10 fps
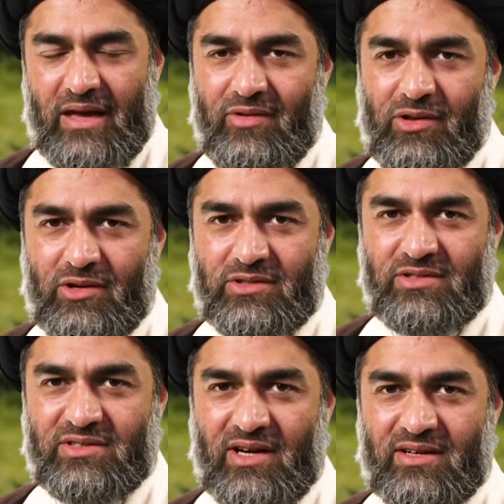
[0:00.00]
He will
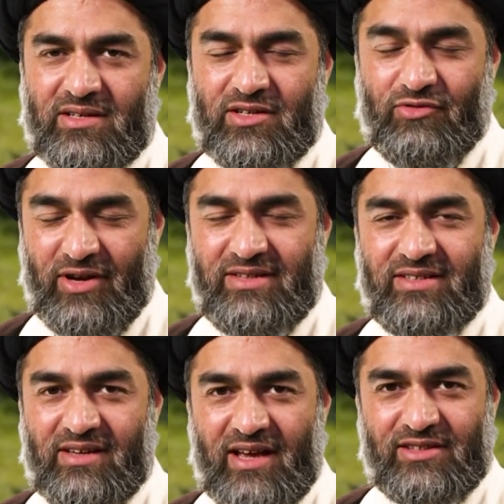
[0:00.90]
not start
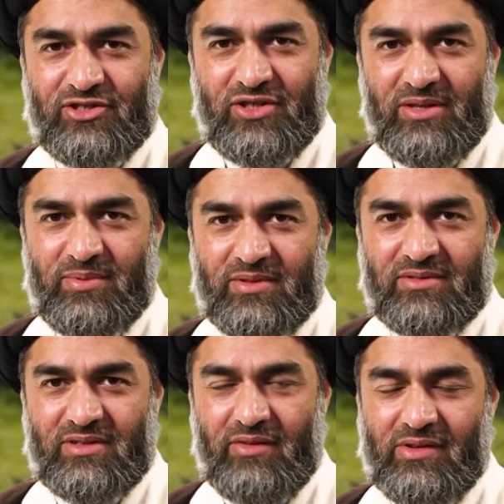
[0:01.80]
grazing like the sheep.
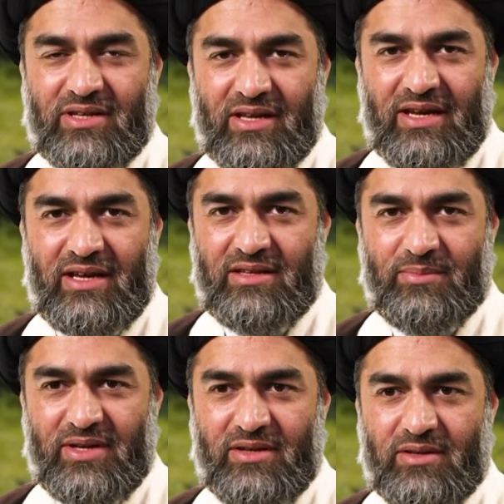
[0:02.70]
He will still eat
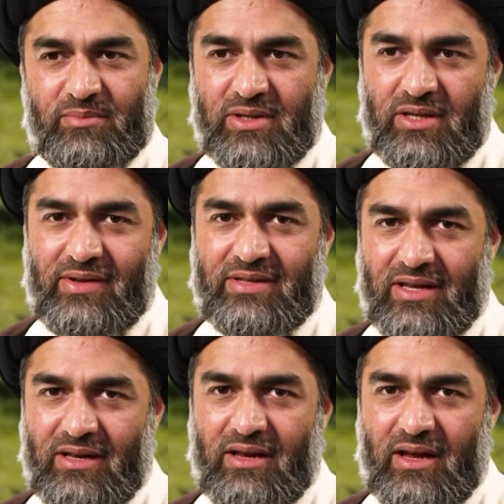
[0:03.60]
the meat, but he will
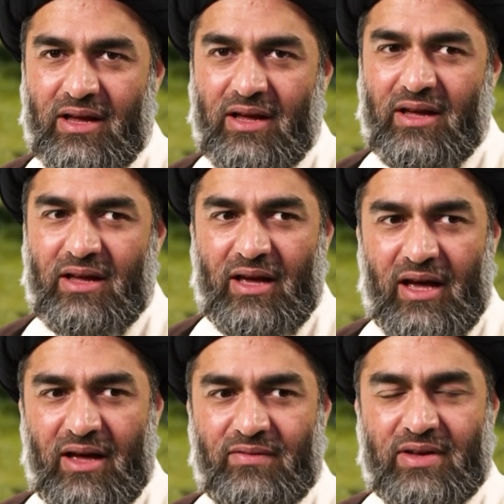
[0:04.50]
still
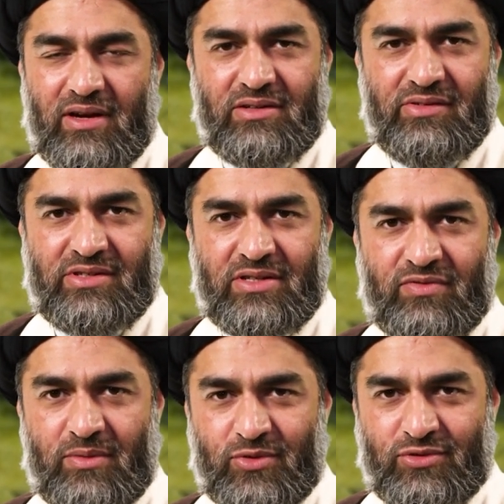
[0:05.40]
have
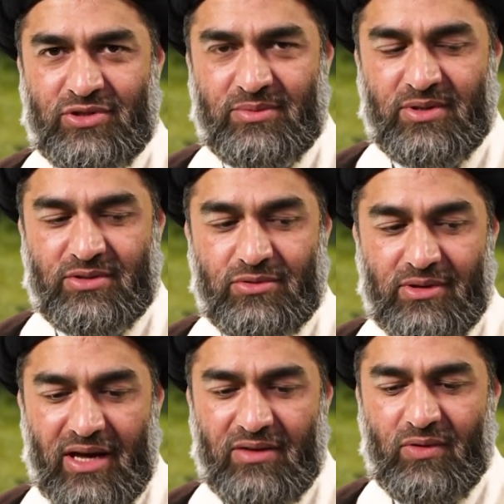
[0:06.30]
characteristics from those sheep.
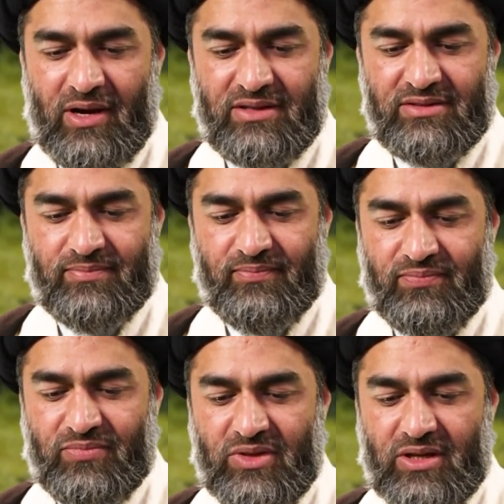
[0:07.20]
So likewise,
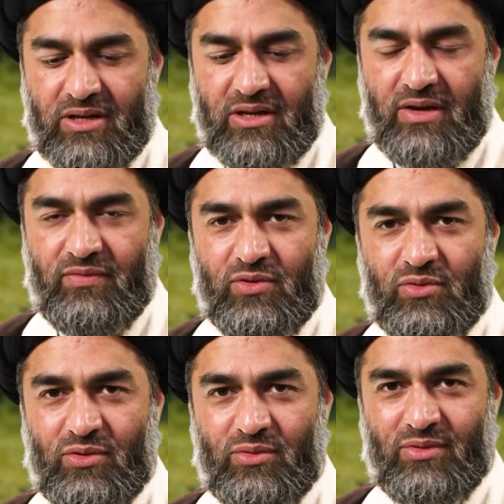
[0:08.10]
if
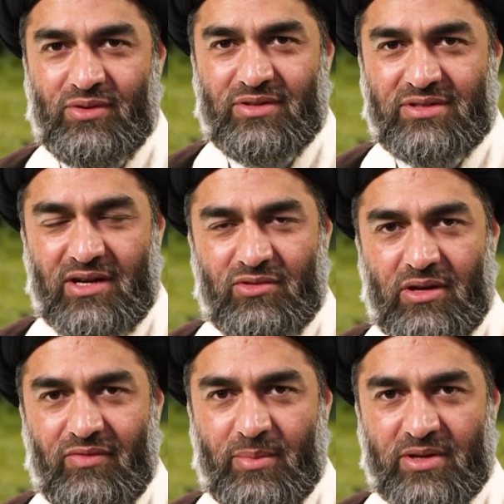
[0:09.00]
you start
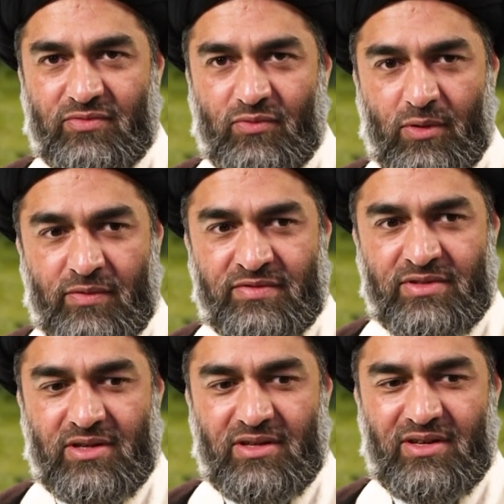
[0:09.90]
to live amongst
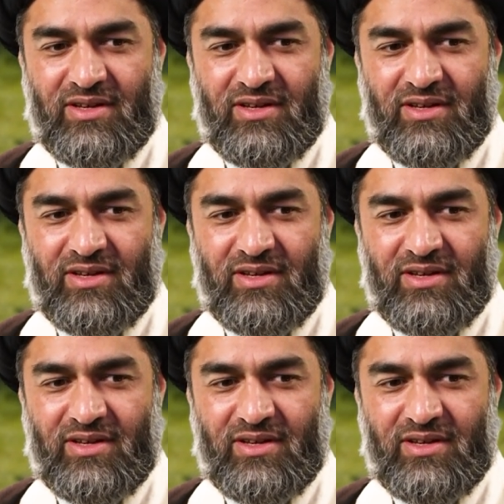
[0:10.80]
wolves,